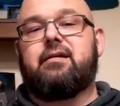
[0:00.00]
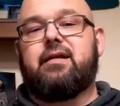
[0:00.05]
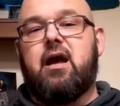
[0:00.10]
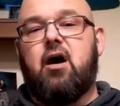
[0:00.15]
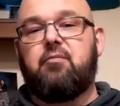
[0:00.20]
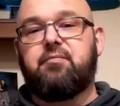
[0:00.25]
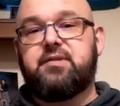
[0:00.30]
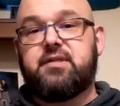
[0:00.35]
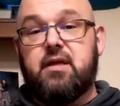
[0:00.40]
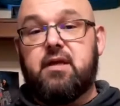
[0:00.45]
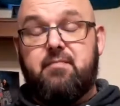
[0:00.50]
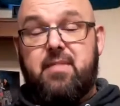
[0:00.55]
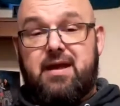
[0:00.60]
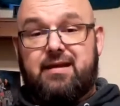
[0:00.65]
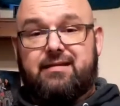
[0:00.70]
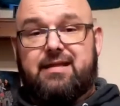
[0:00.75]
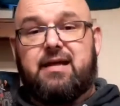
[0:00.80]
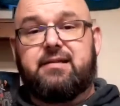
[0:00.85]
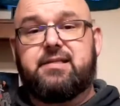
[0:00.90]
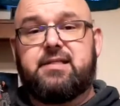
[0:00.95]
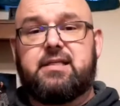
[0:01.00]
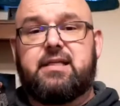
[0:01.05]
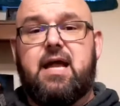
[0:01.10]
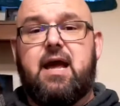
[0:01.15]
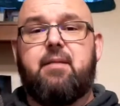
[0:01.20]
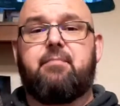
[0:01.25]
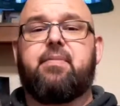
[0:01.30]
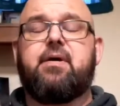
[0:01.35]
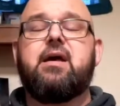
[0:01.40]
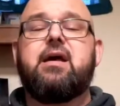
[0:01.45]
helps them make that
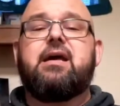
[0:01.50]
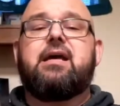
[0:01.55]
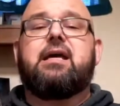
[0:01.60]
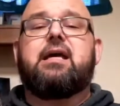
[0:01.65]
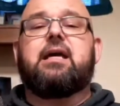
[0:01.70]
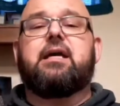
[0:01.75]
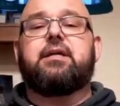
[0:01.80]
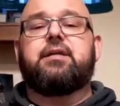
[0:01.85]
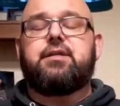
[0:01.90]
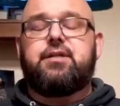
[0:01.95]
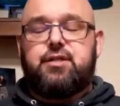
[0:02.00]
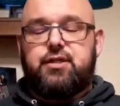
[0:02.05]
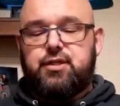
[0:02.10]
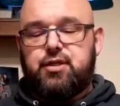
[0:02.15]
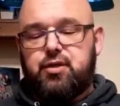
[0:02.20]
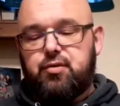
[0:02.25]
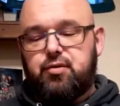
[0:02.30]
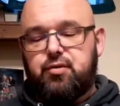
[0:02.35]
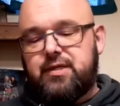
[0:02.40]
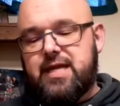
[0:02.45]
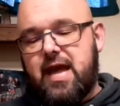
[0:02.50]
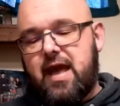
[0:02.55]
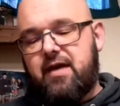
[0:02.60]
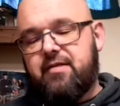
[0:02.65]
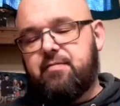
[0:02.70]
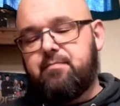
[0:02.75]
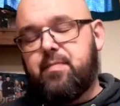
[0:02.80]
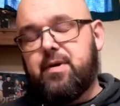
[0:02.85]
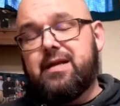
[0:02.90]
step into death.